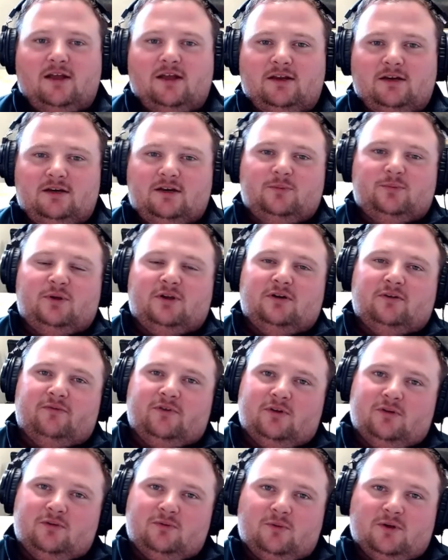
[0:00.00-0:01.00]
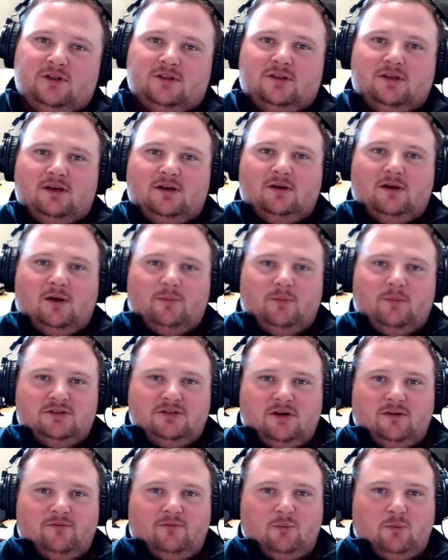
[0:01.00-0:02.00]
I ended up interviewing with a
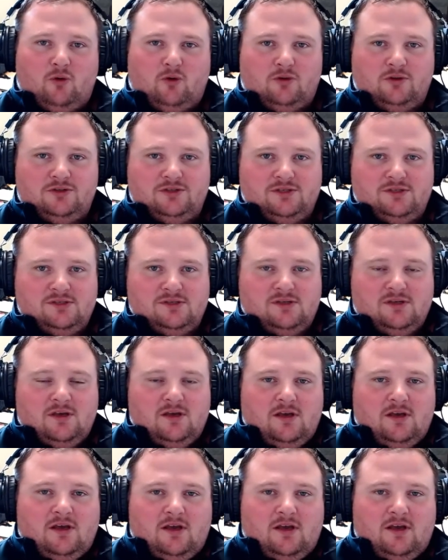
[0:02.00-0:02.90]
bunch of different brokerages,